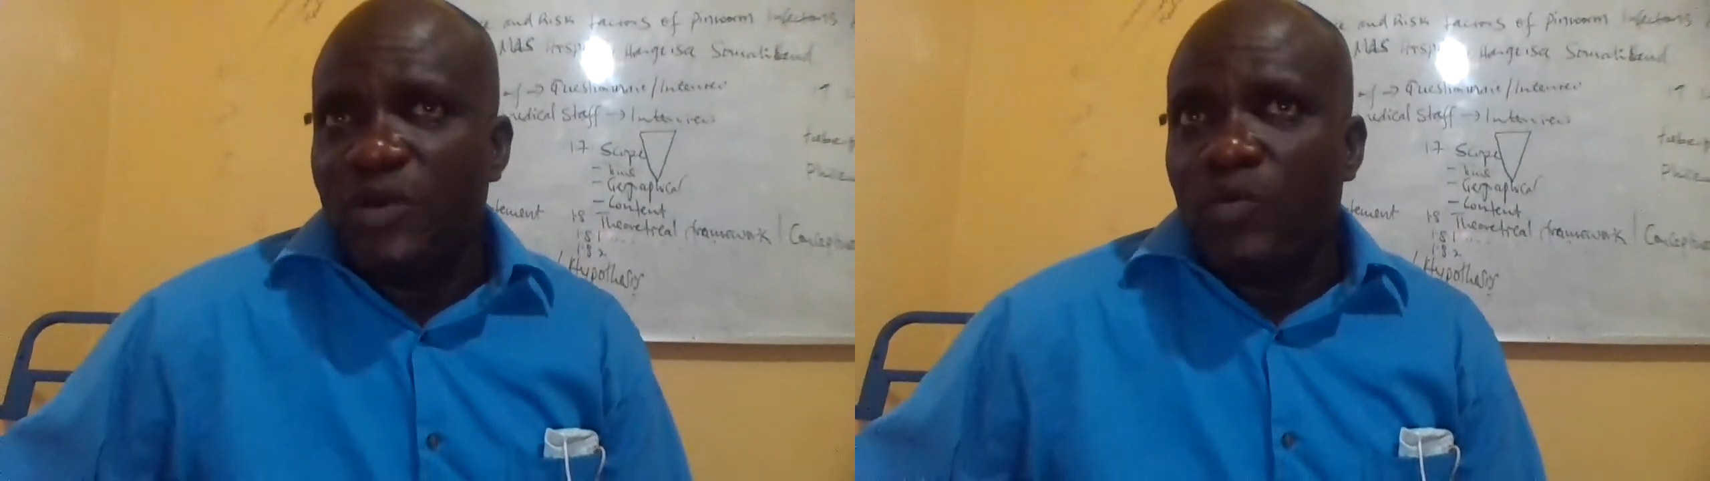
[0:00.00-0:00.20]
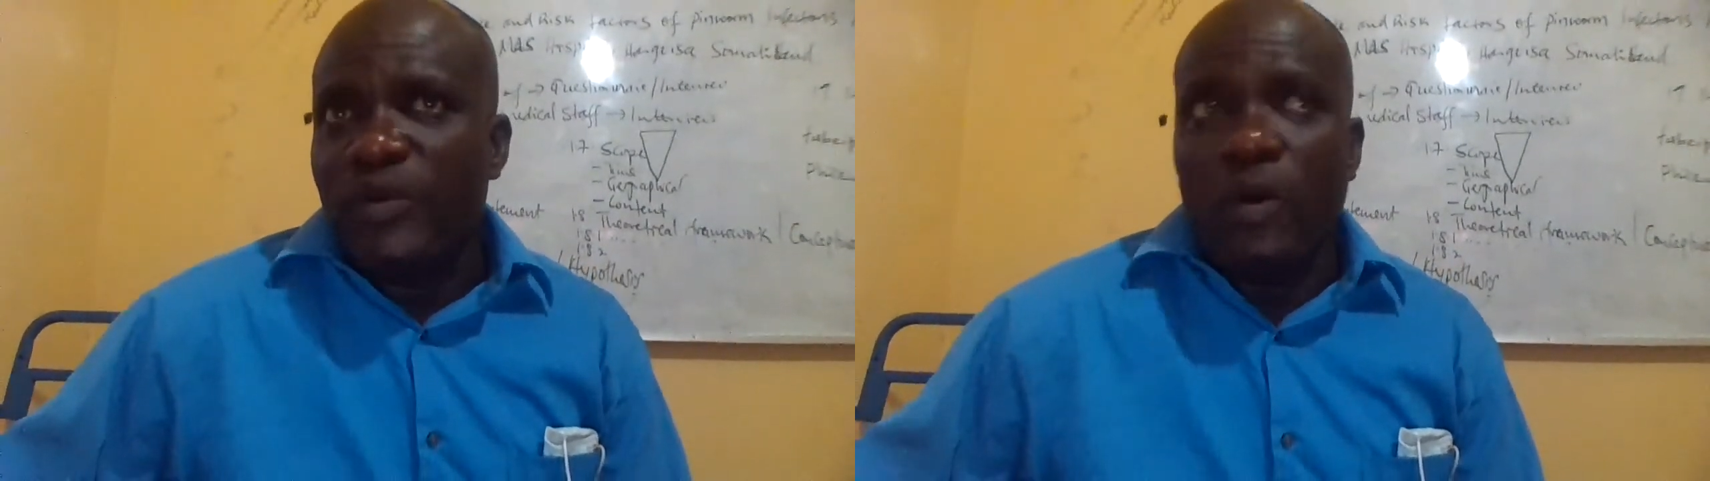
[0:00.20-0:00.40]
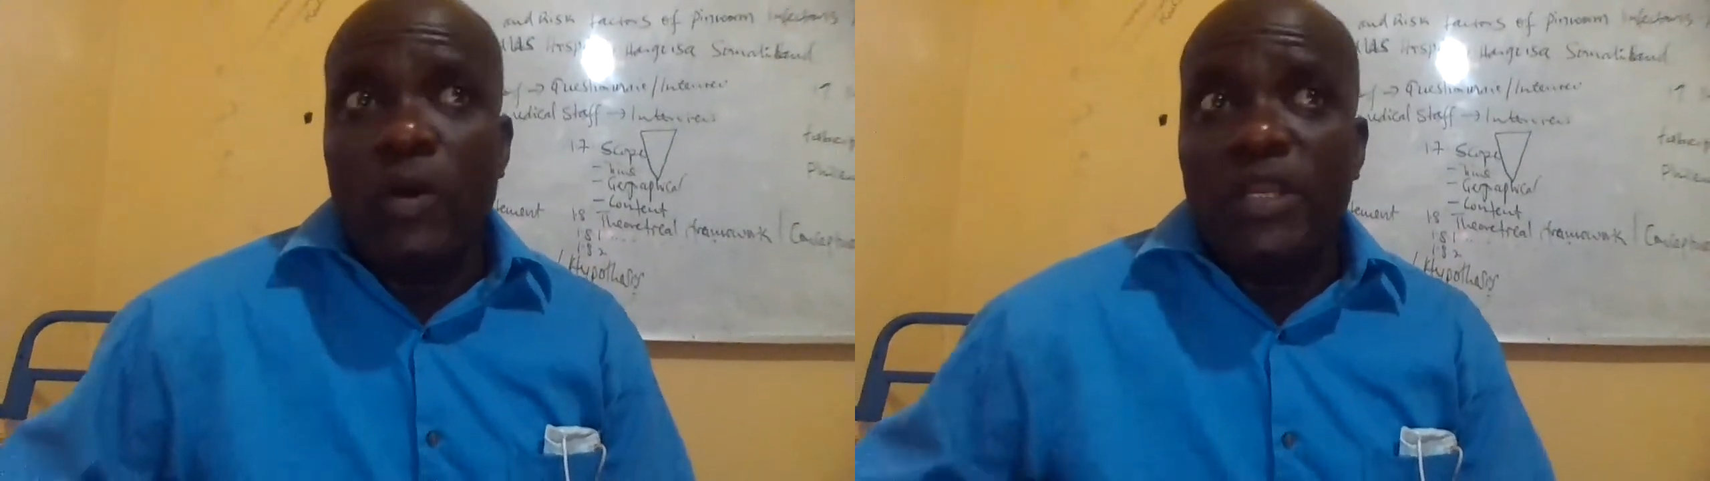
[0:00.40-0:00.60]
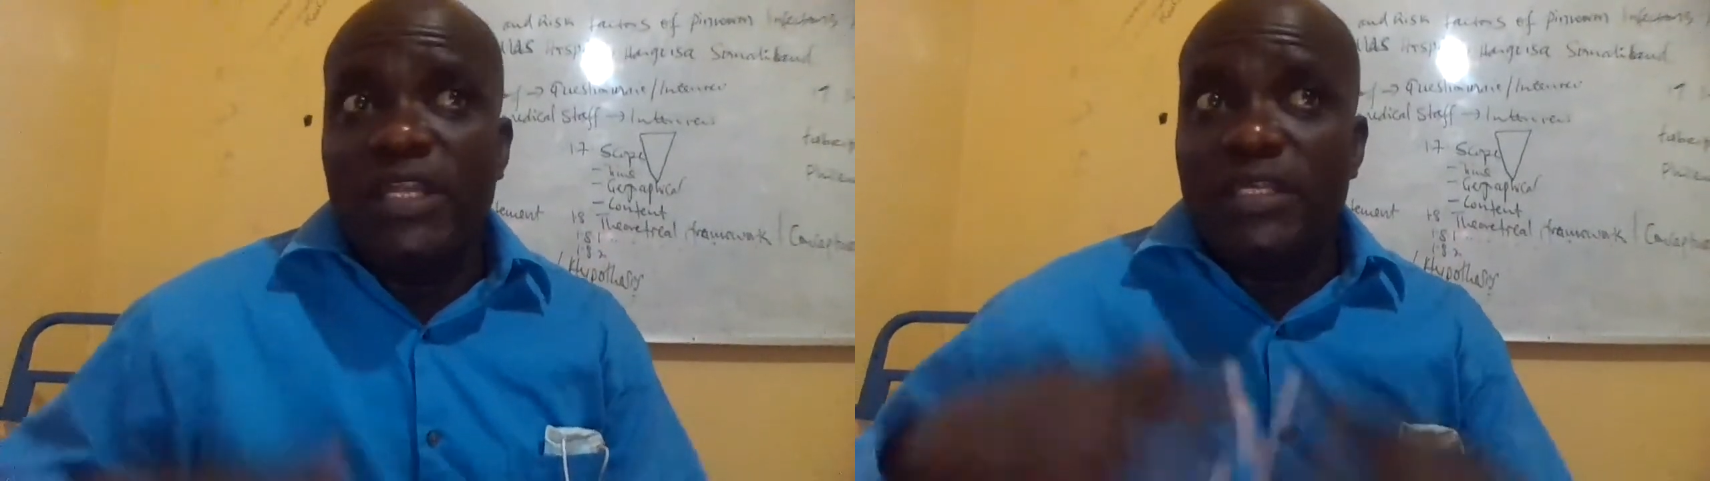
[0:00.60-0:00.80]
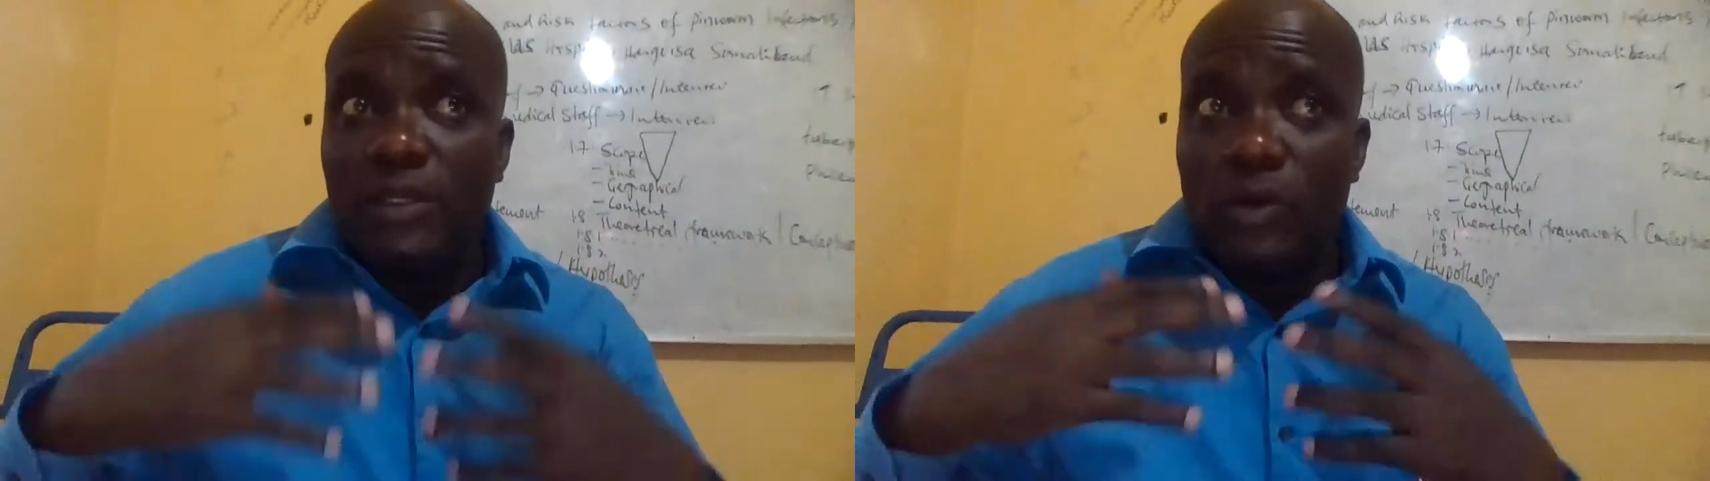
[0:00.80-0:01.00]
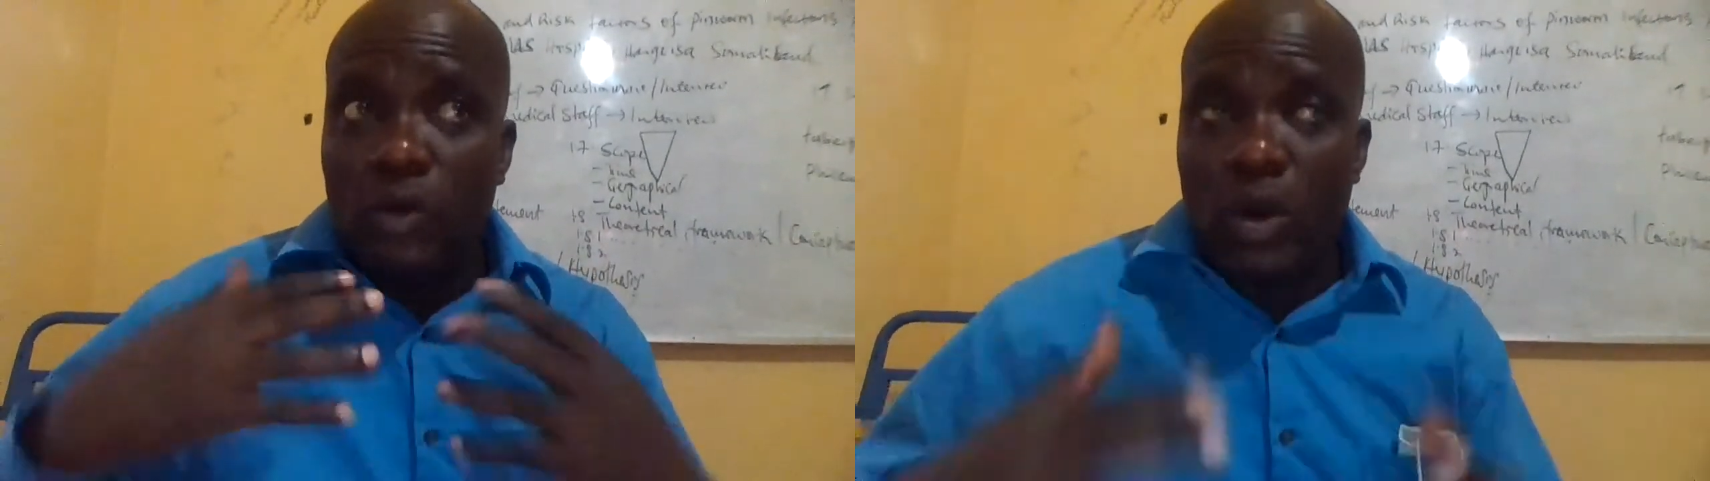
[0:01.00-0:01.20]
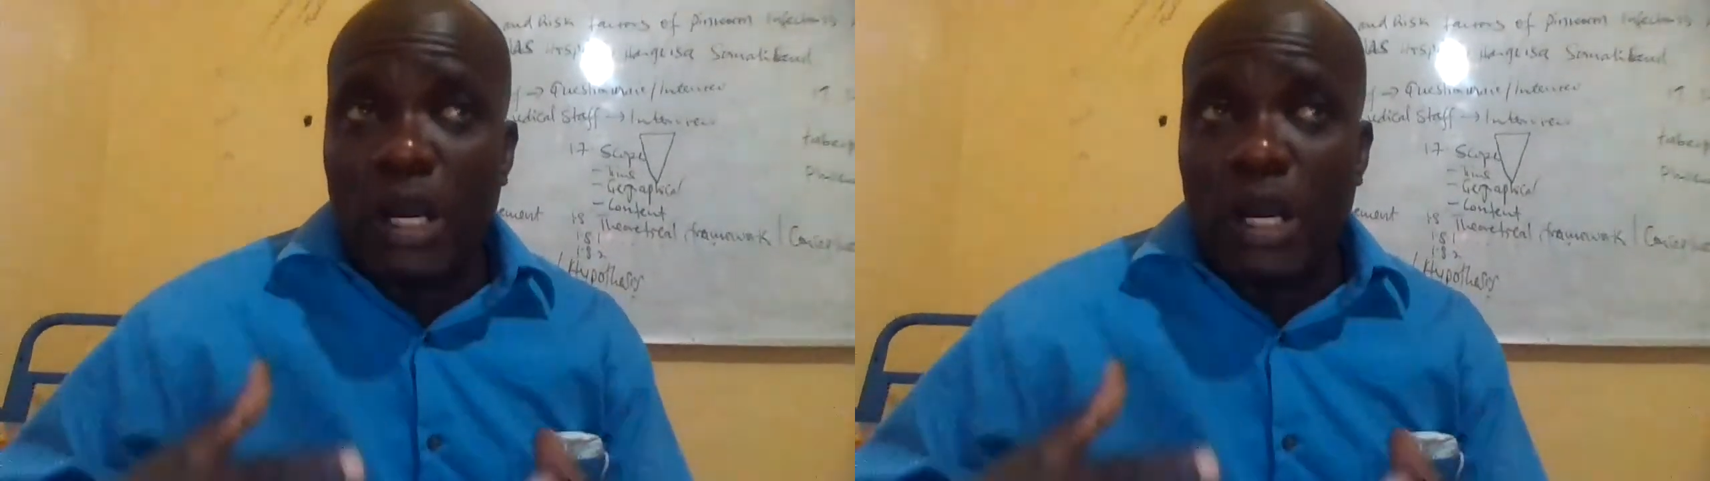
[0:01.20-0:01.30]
We only go